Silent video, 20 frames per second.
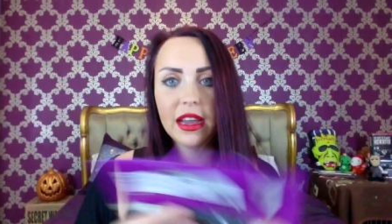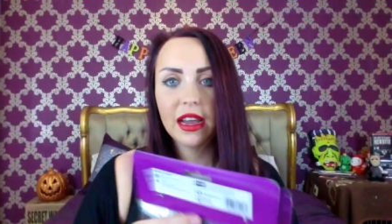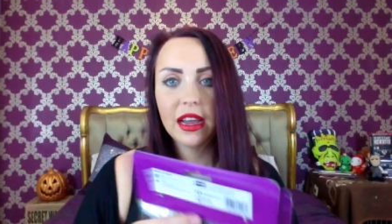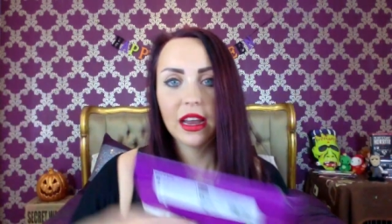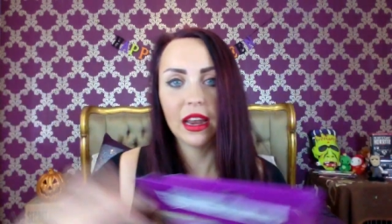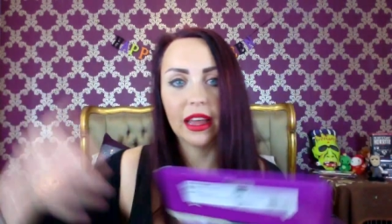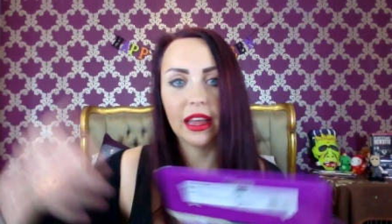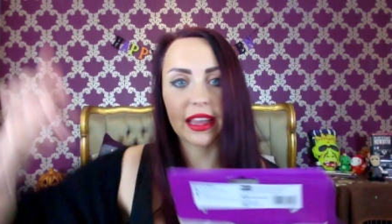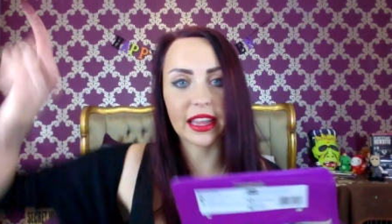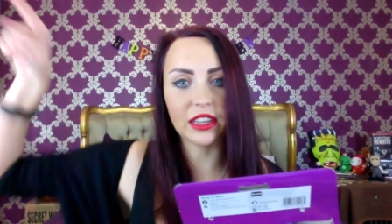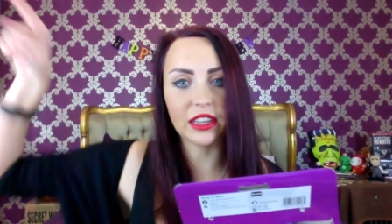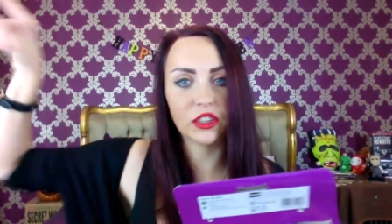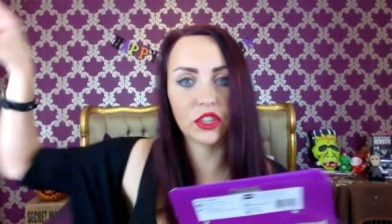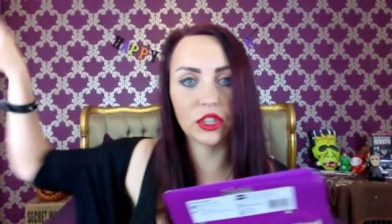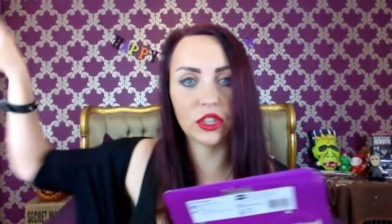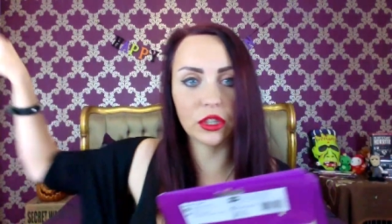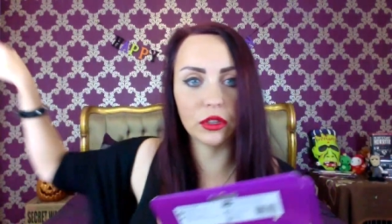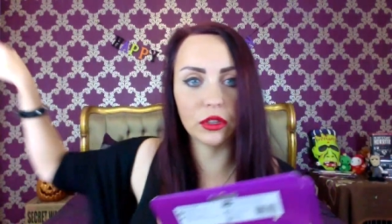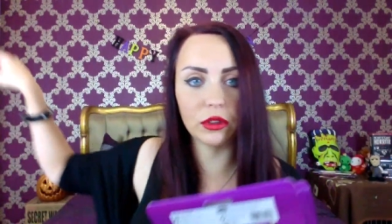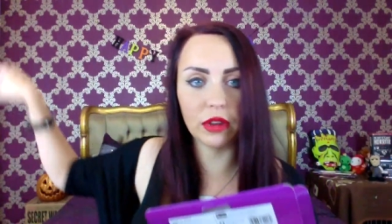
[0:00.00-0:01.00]
like in
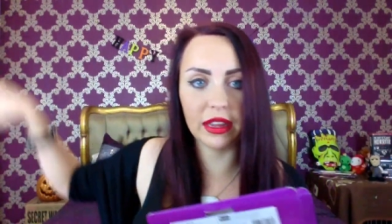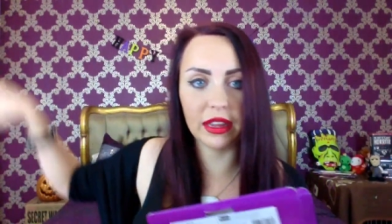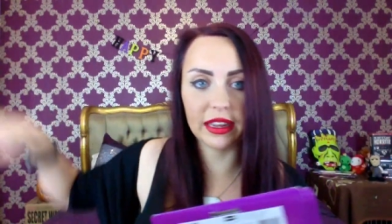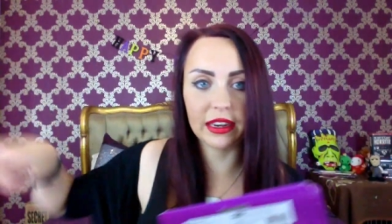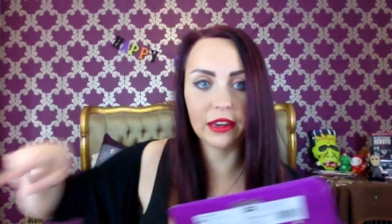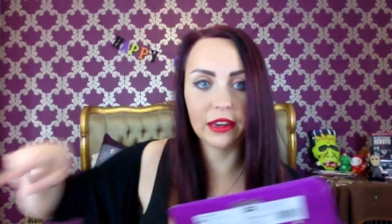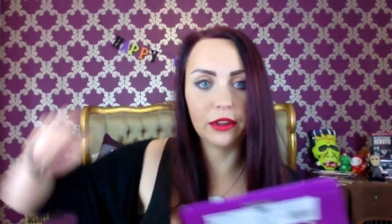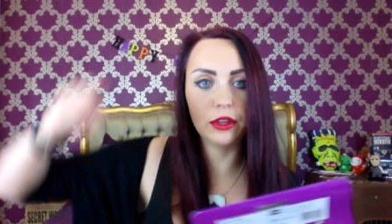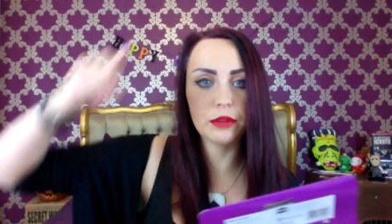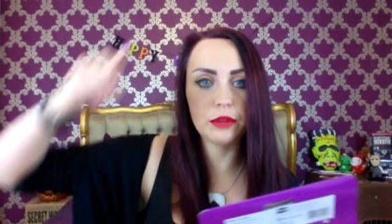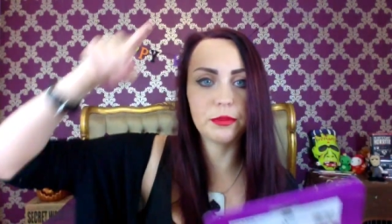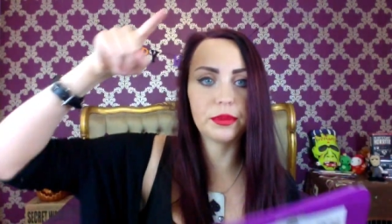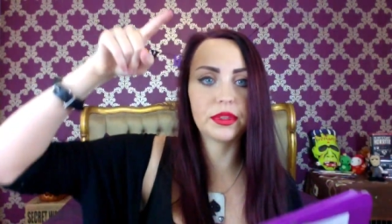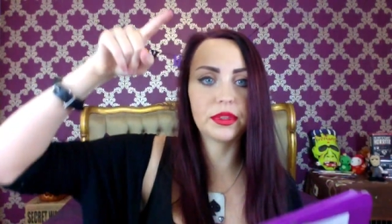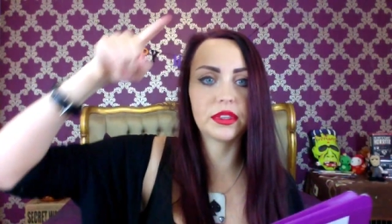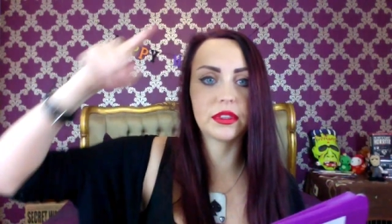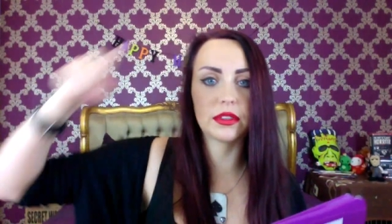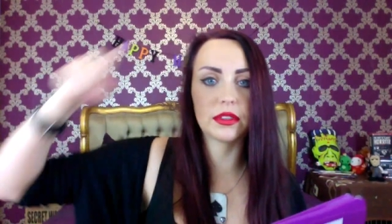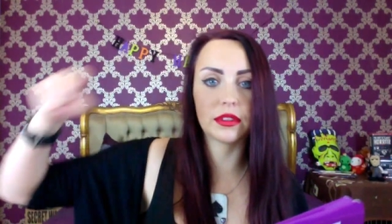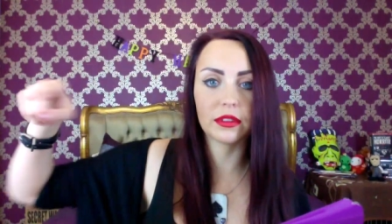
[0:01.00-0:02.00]
two like
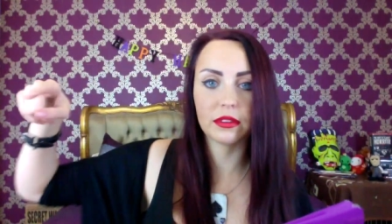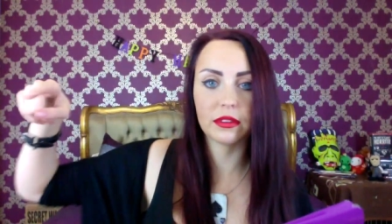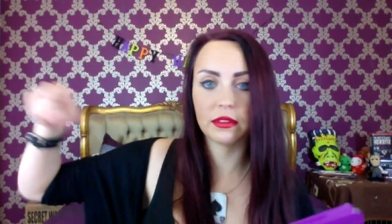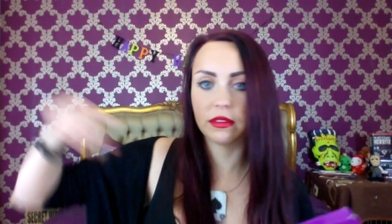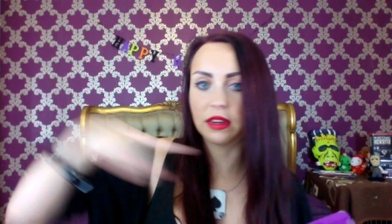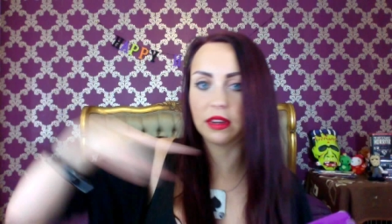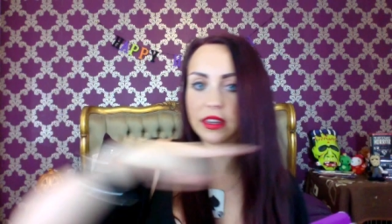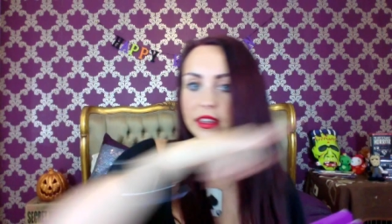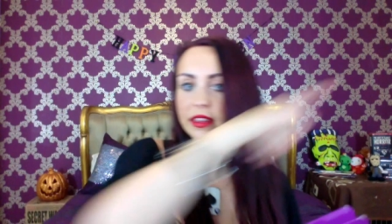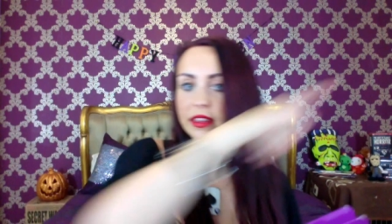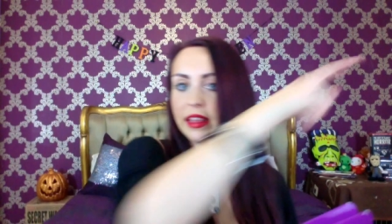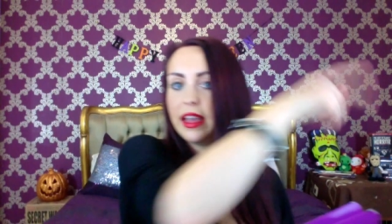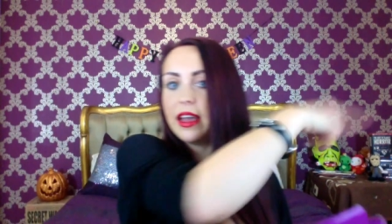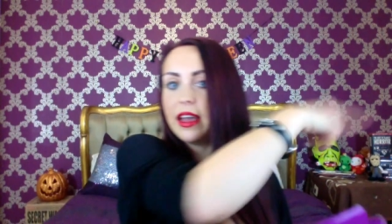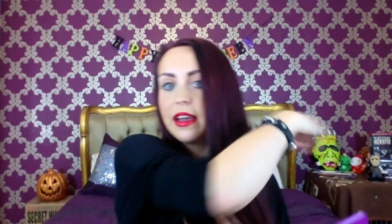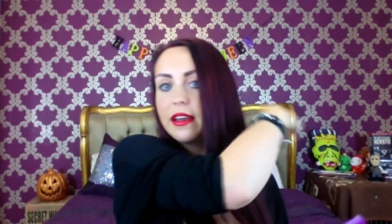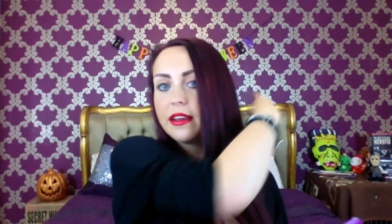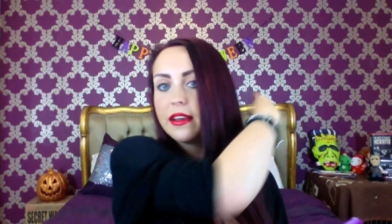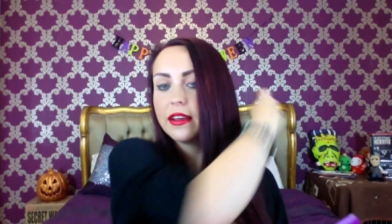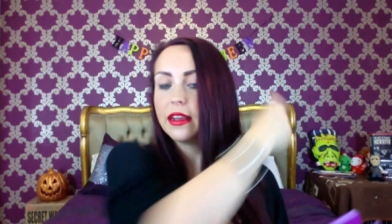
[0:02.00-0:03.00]
loops under
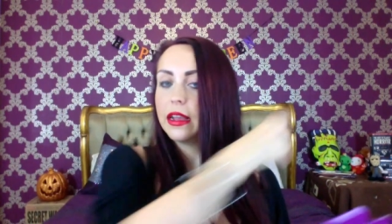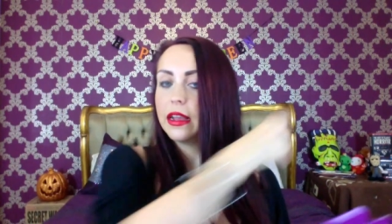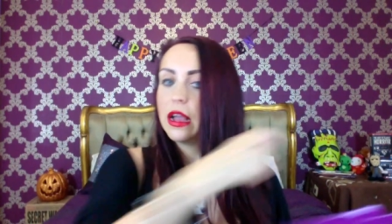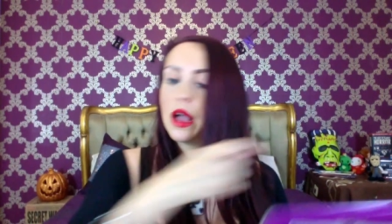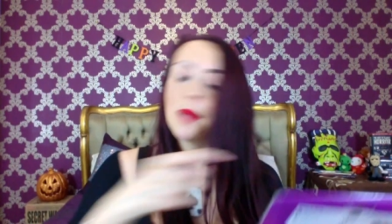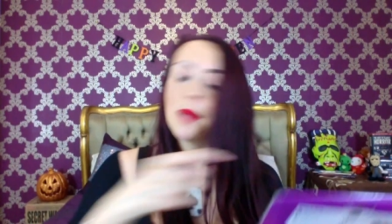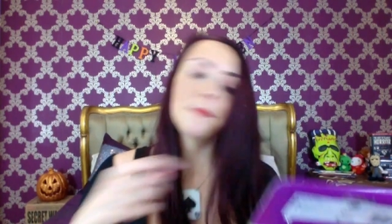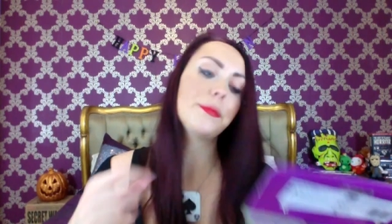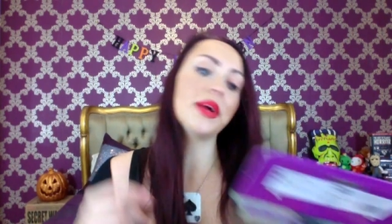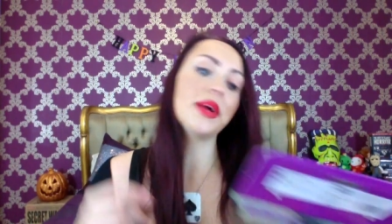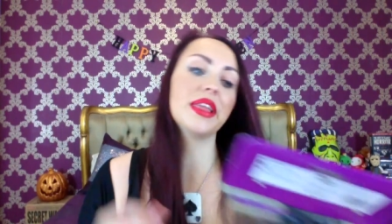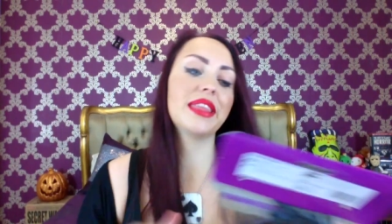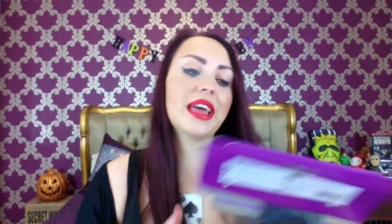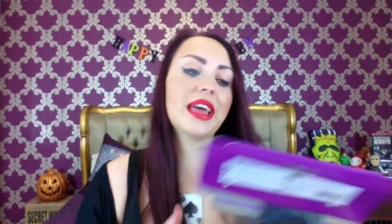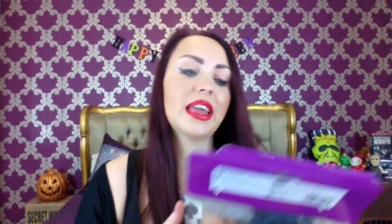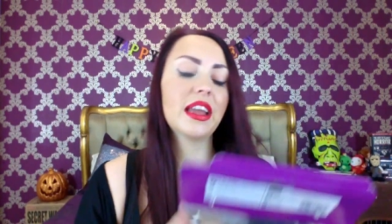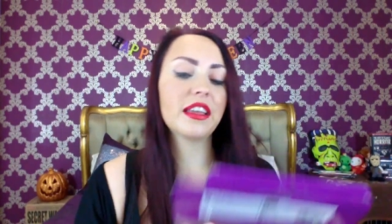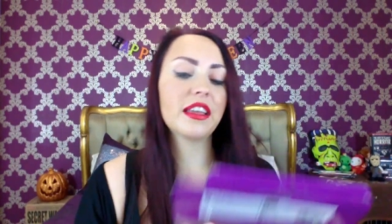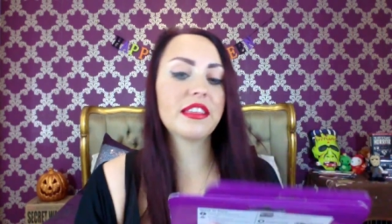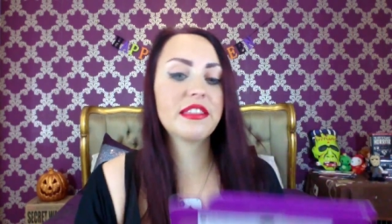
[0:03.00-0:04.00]
that. But
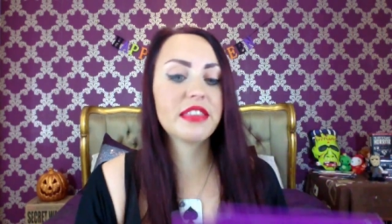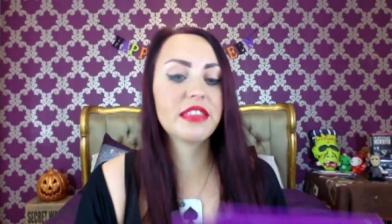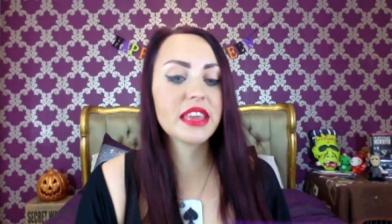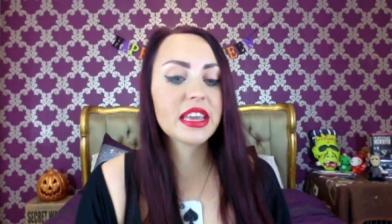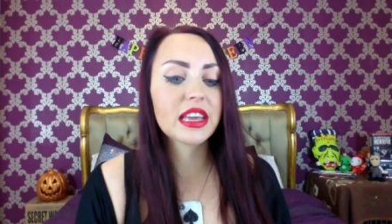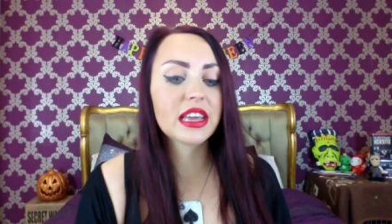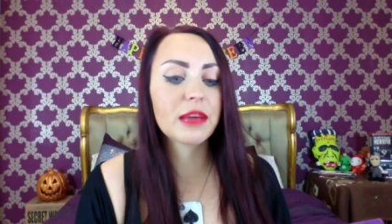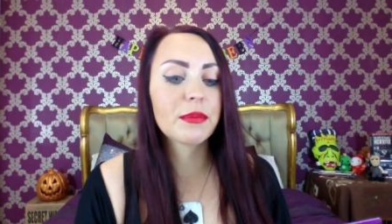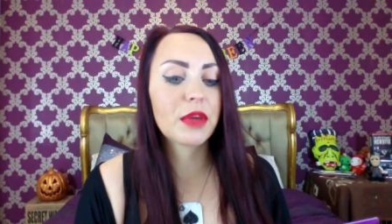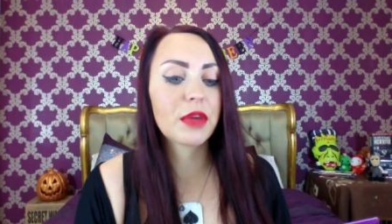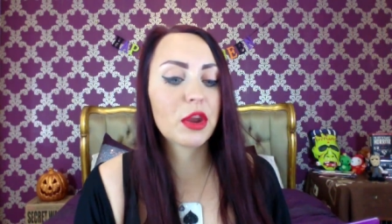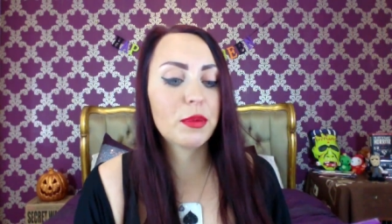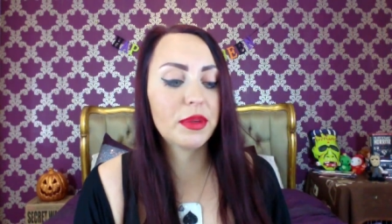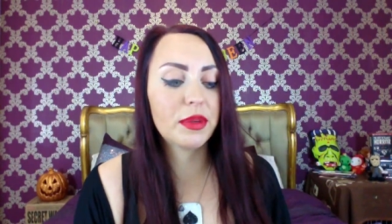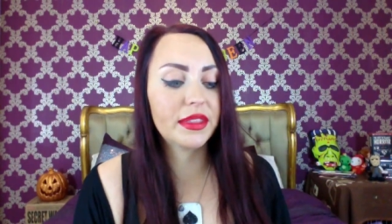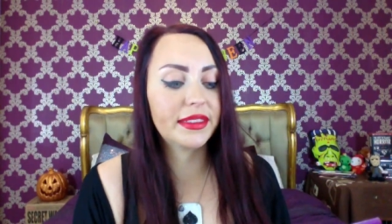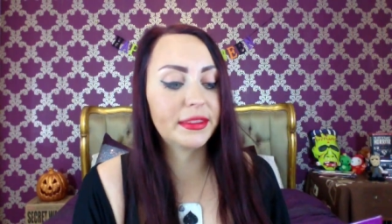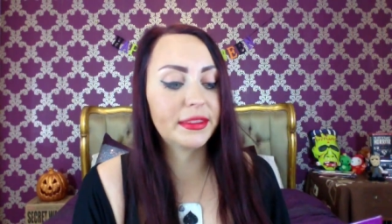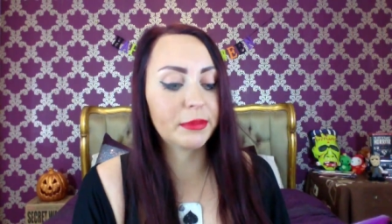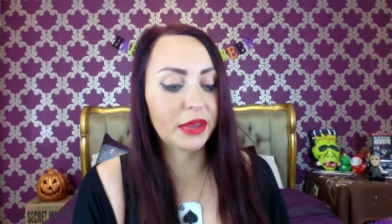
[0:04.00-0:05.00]
then I think I'm going to
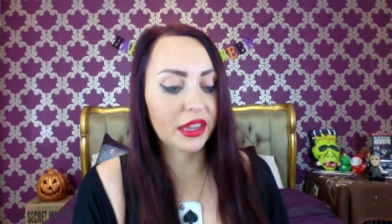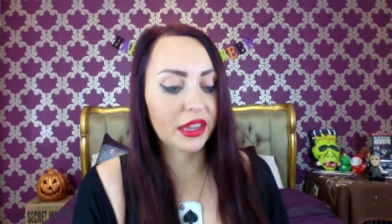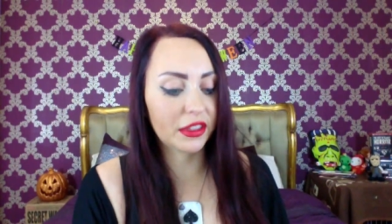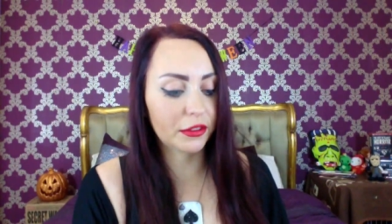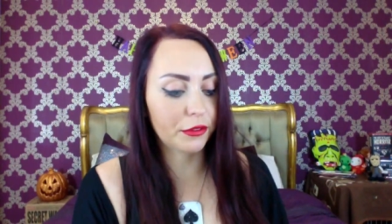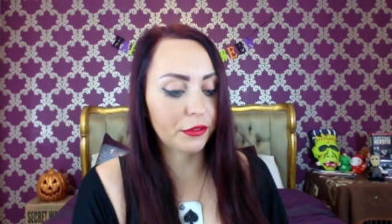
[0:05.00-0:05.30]
put this in my other